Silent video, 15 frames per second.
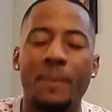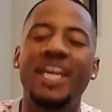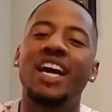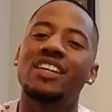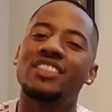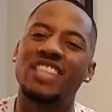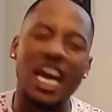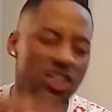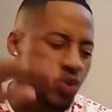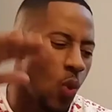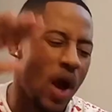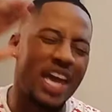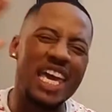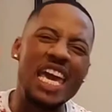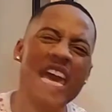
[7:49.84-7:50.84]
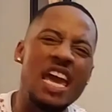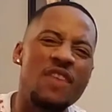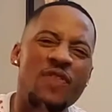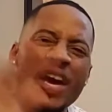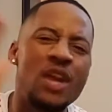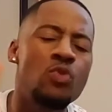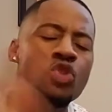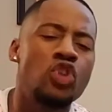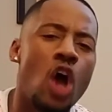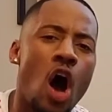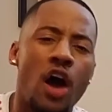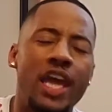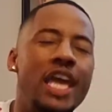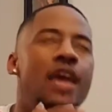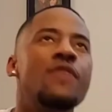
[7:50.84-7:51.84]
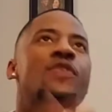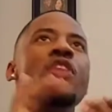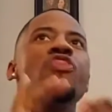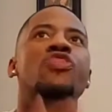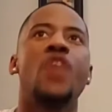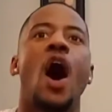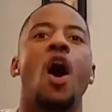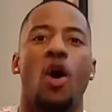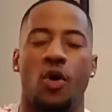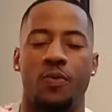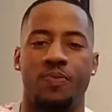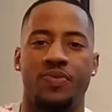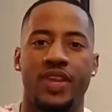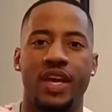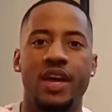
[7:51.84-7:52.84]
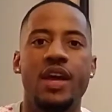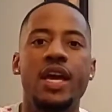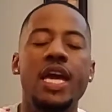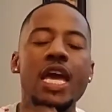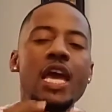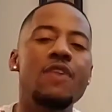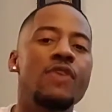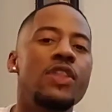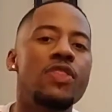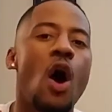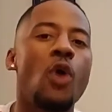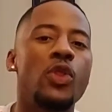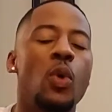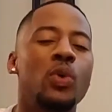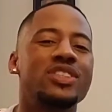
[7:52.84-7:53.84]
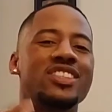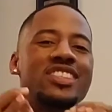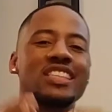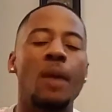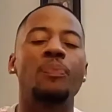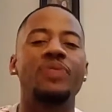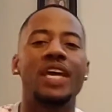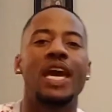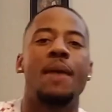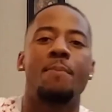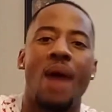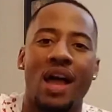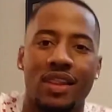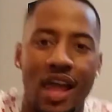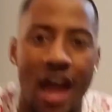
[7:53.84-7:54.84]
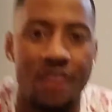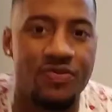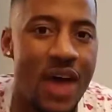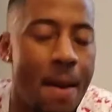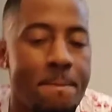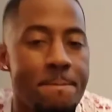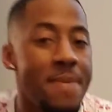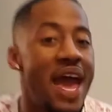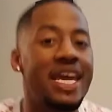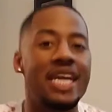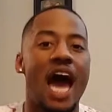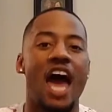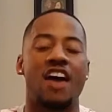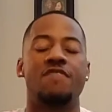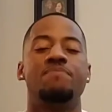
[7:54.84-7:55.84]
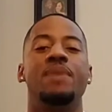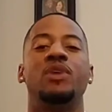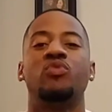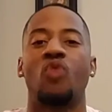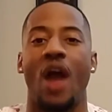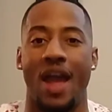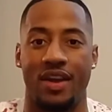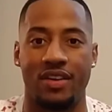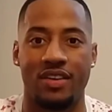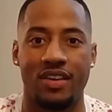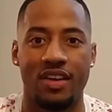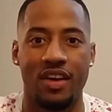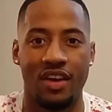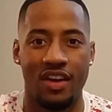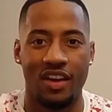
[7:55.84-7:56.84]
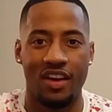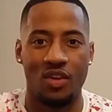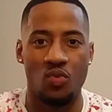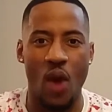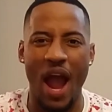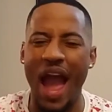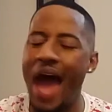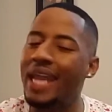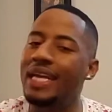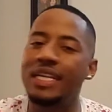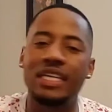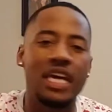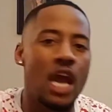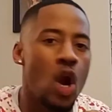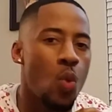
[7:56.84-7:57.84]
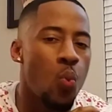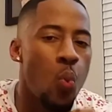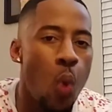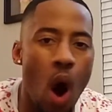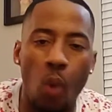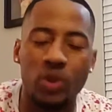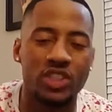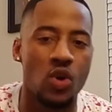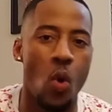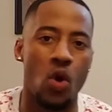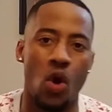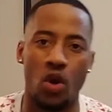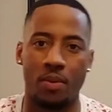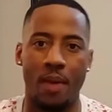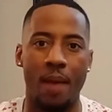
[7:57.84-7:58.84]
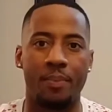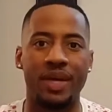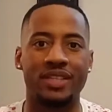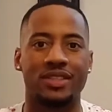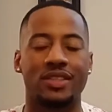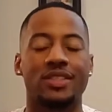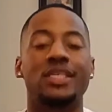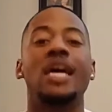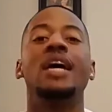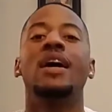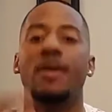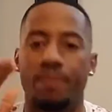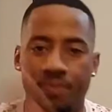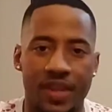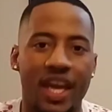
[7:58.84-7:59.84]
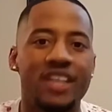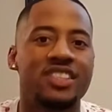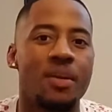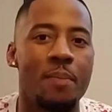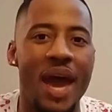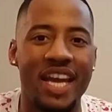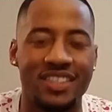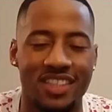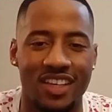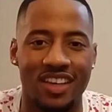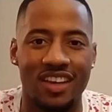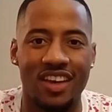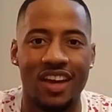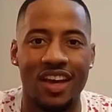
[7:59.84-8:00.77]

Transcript: Because guess what? Even though there was something in my life that may not have been right? I didn't care what was going on in my business. It's amazing.